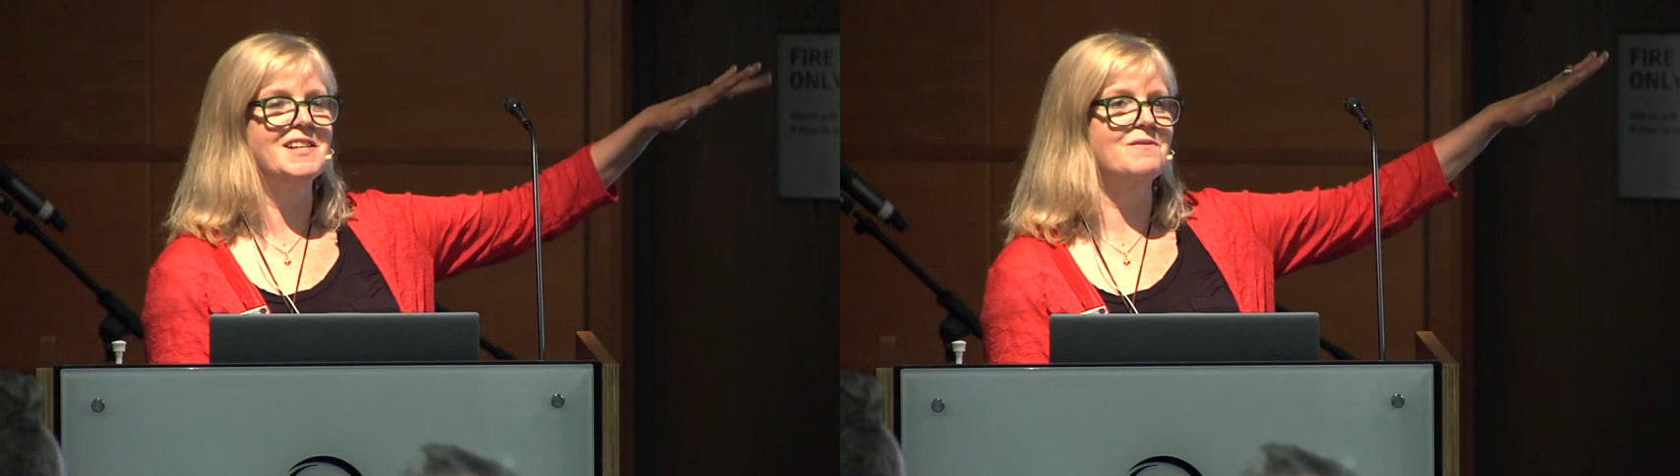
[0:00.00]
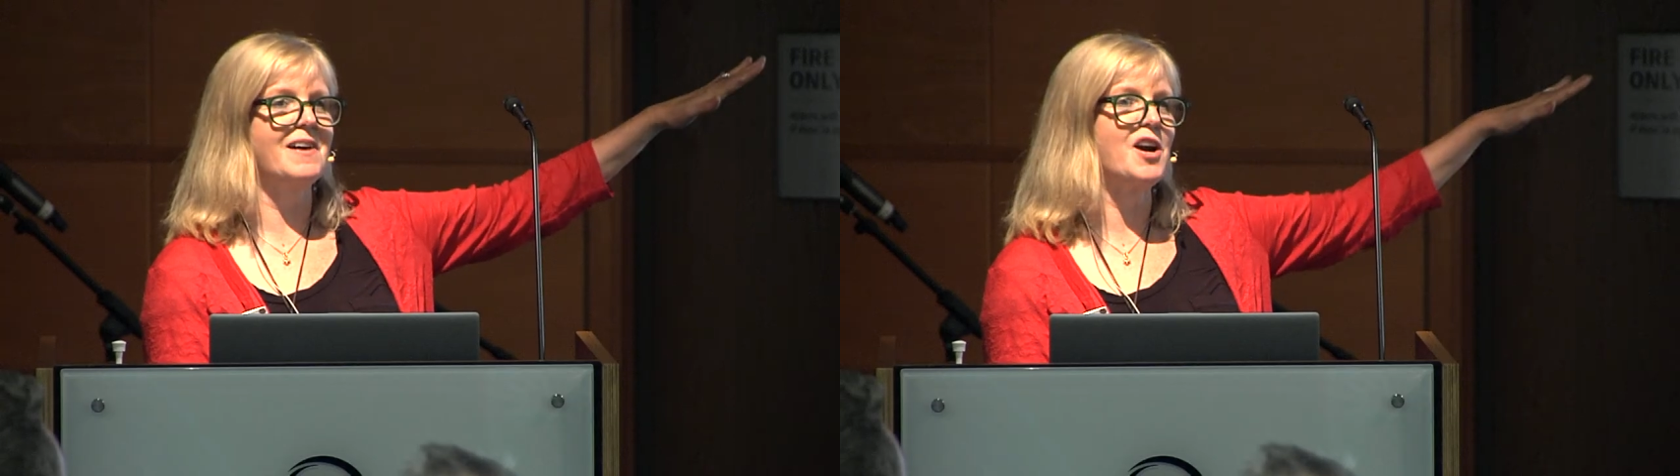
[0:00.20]
the
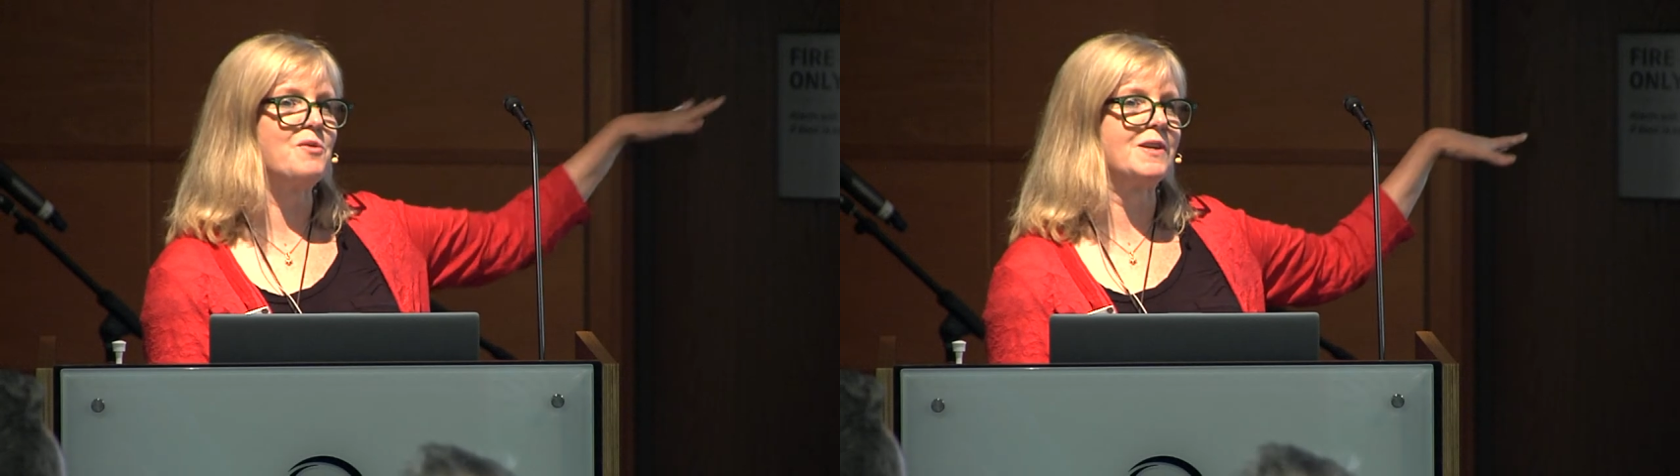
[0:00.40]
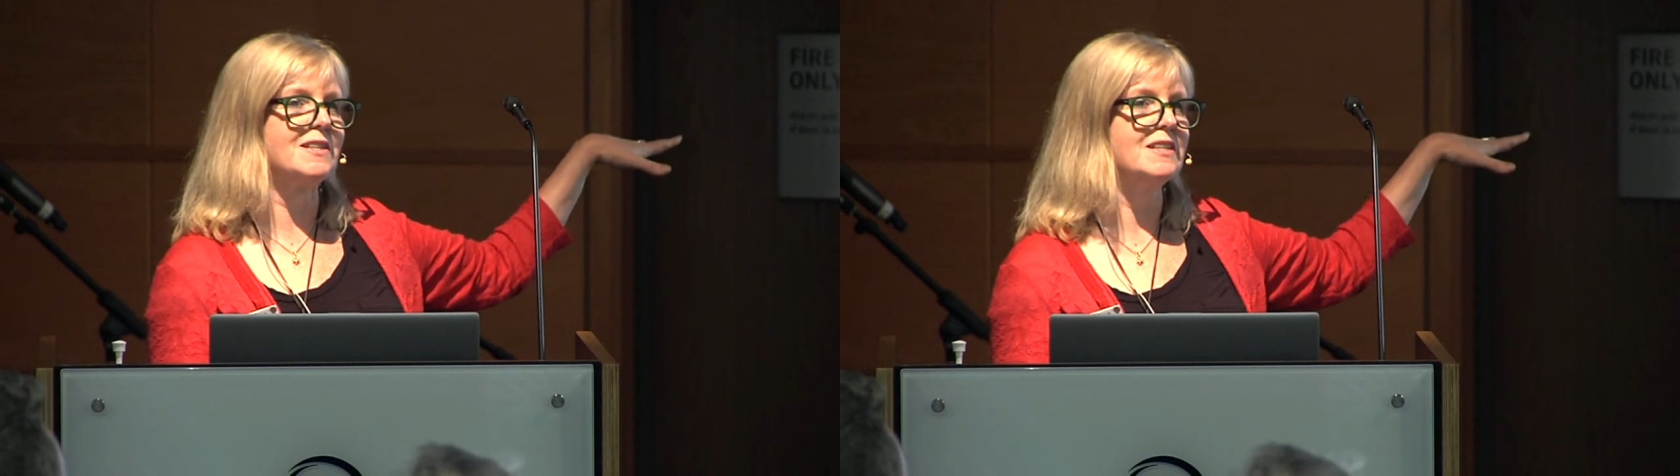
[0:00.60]

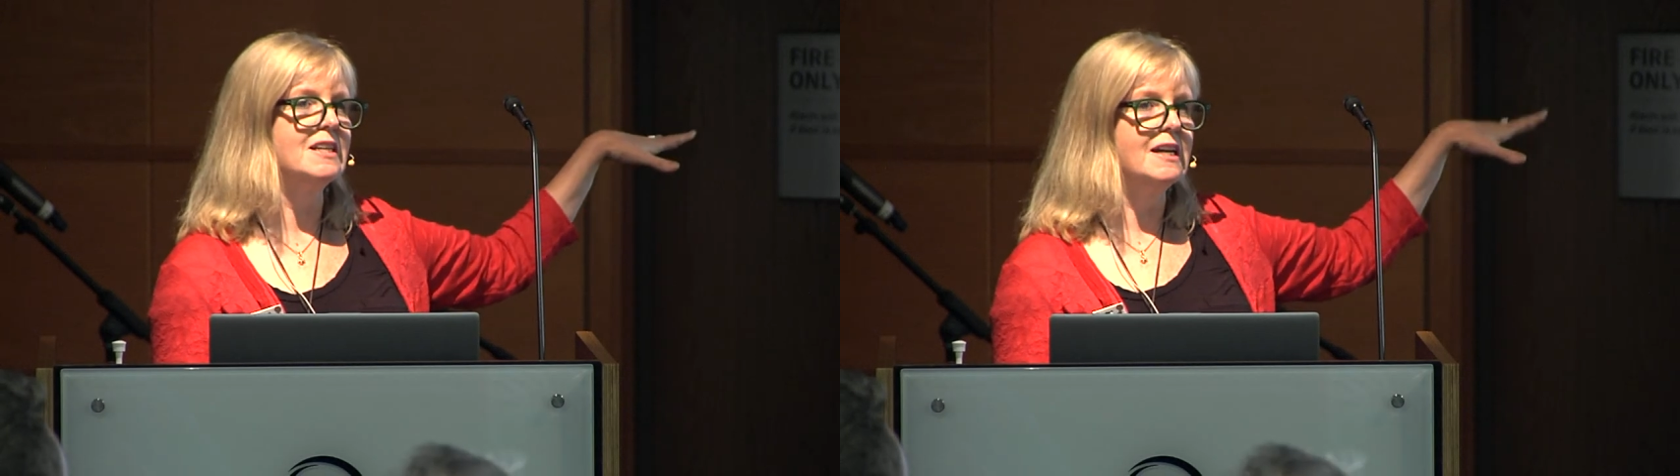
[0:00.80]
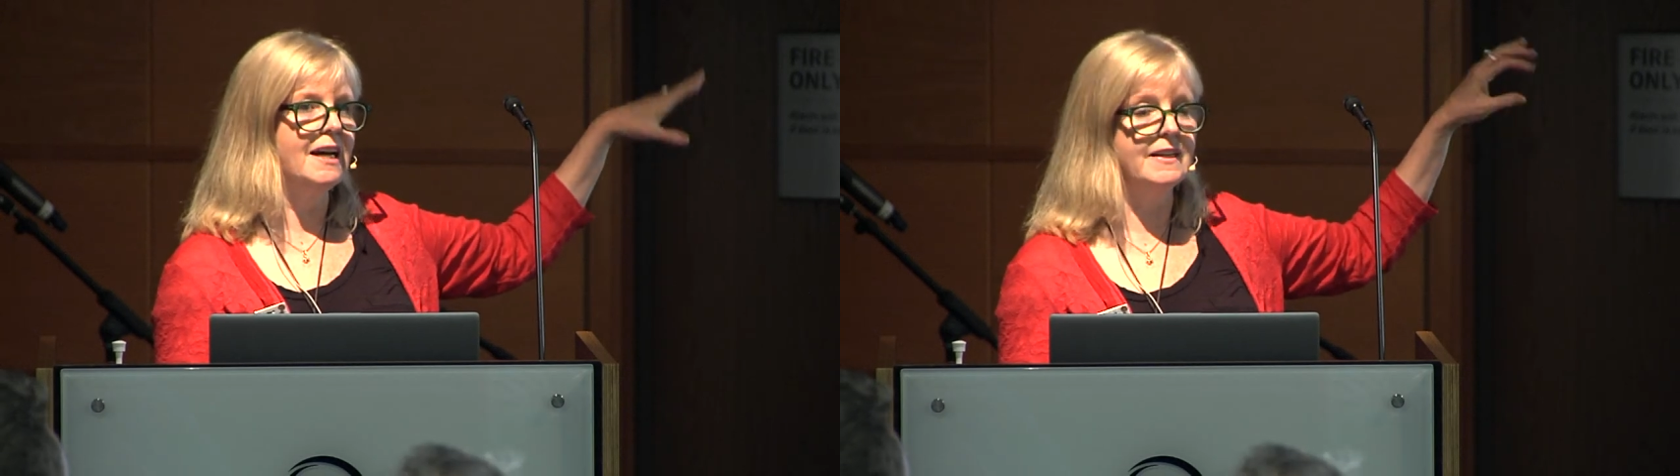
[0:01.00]
environment
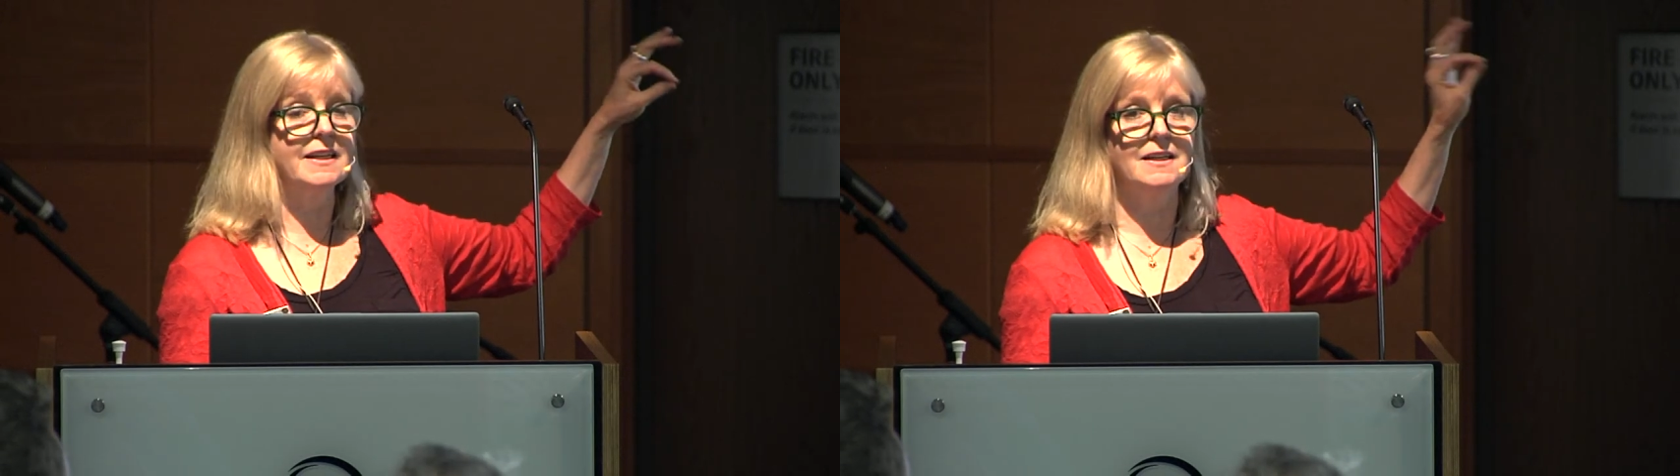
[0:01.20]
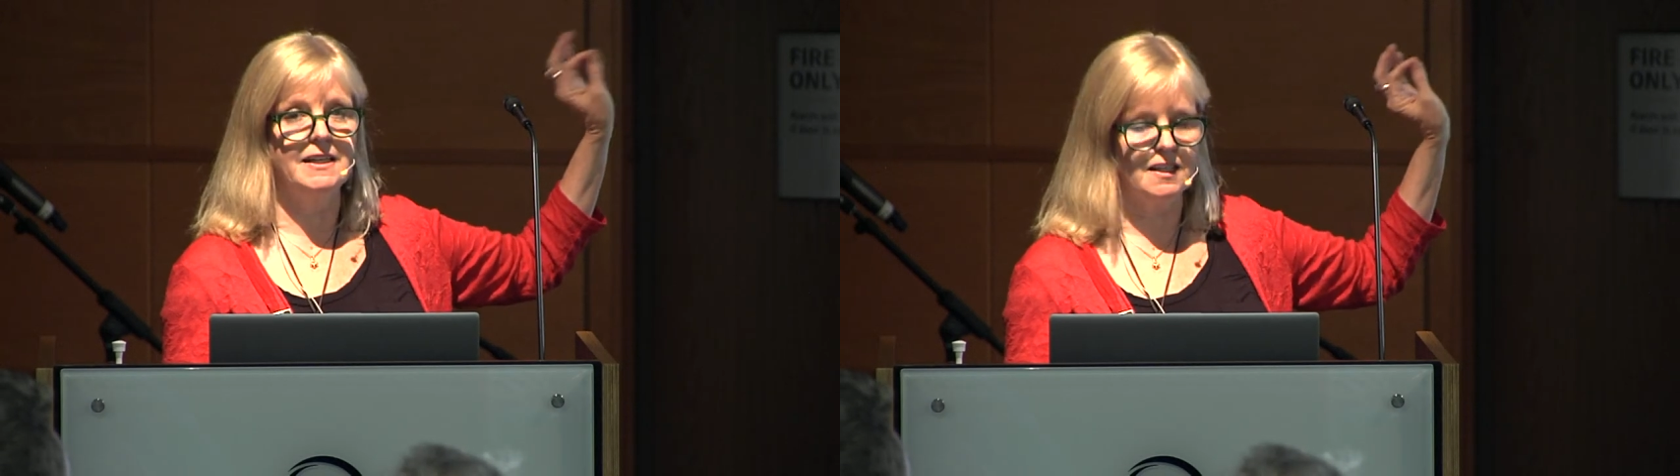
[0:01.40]
and they
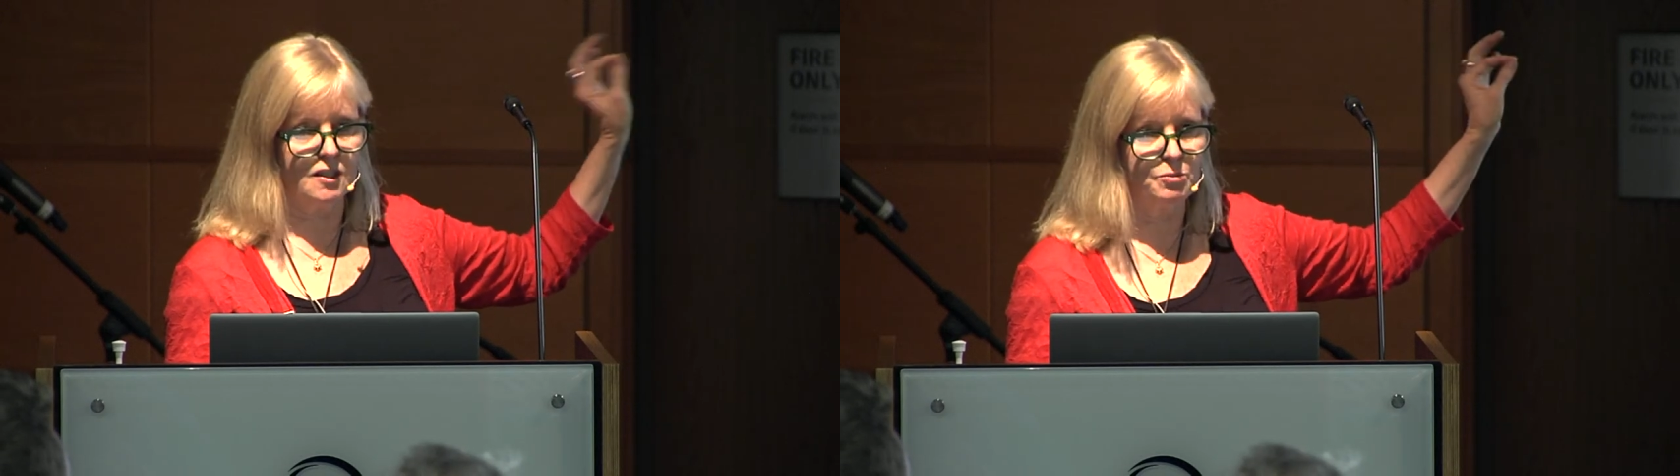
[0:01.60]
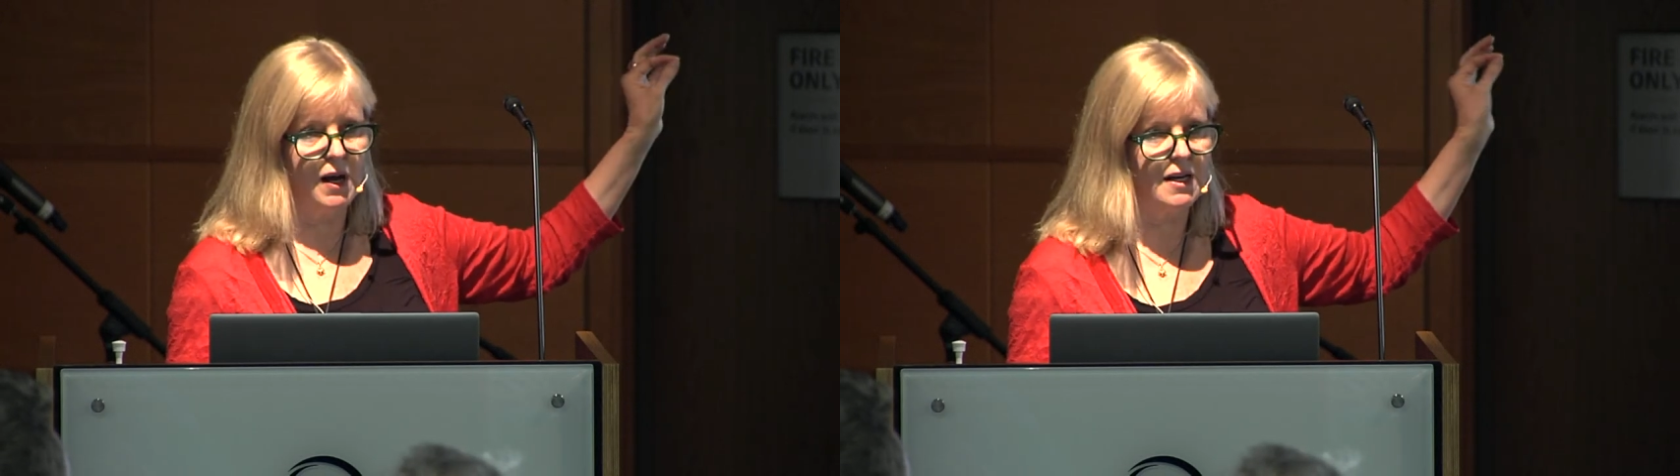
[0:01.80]
collect
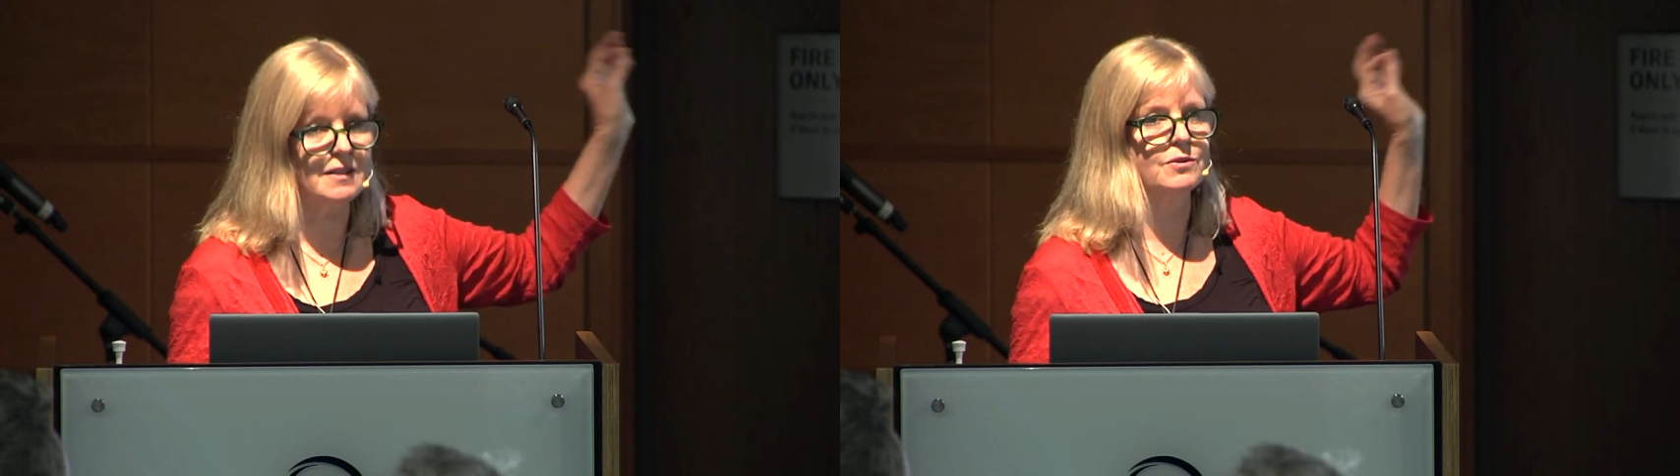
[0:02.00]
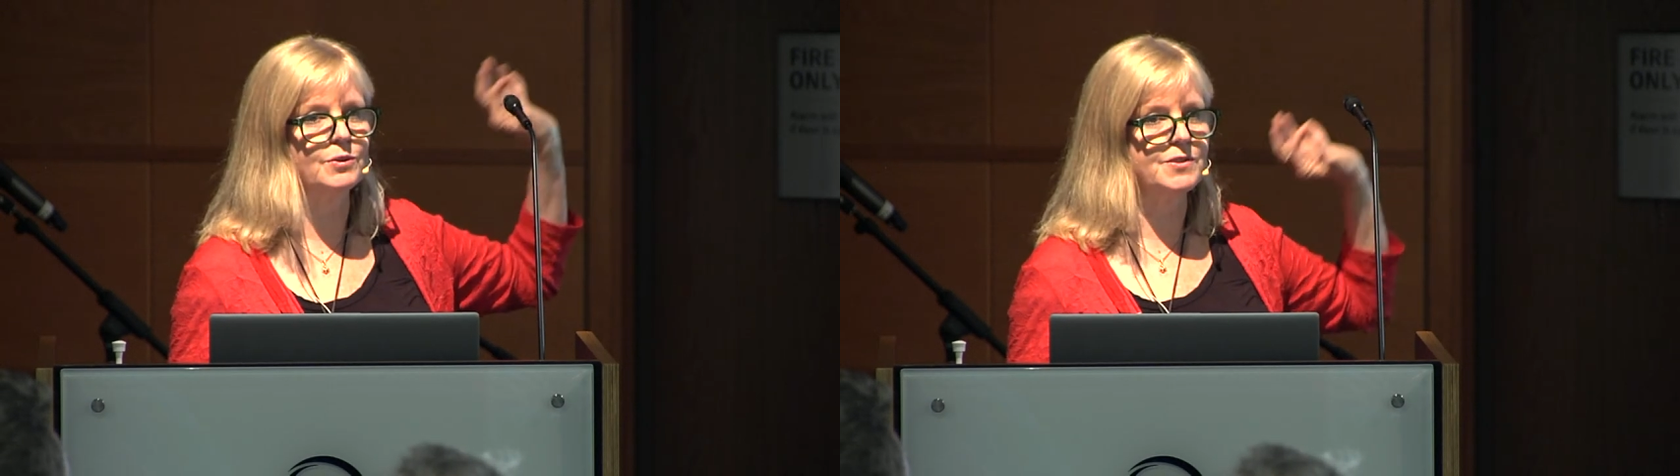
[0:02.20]
little
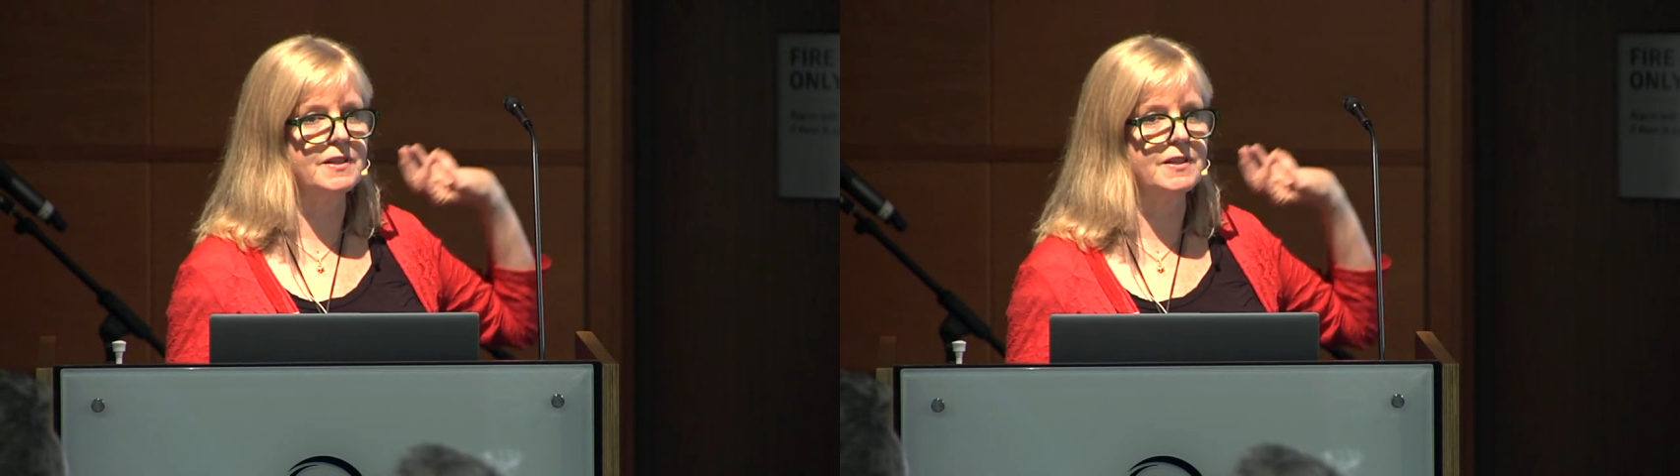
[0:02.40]
particles